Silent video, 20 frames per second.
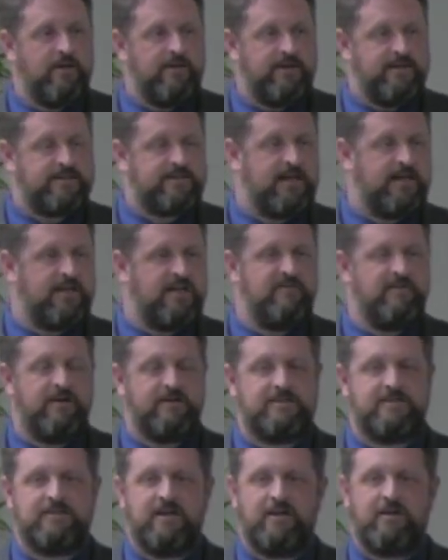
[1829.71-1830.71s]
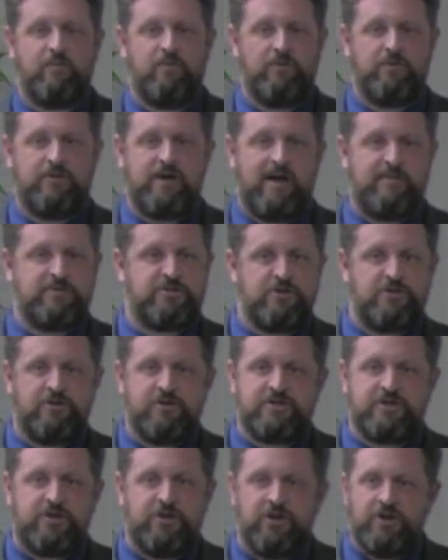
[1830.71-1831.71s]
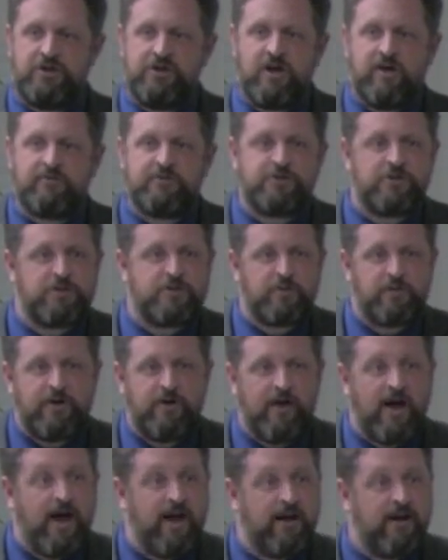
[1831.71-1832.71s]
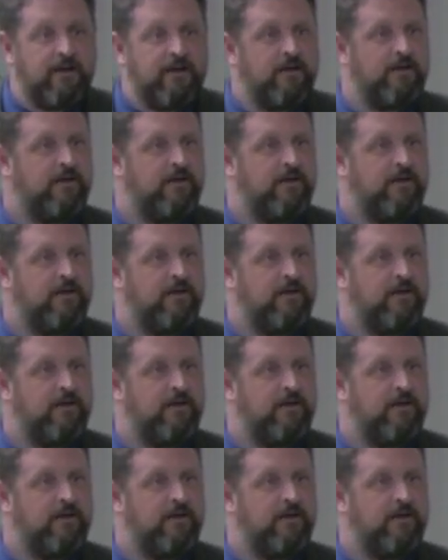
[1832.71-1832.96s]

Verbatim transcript: They send emails. It's like, well, I'm sure there's a good enough church where you're at.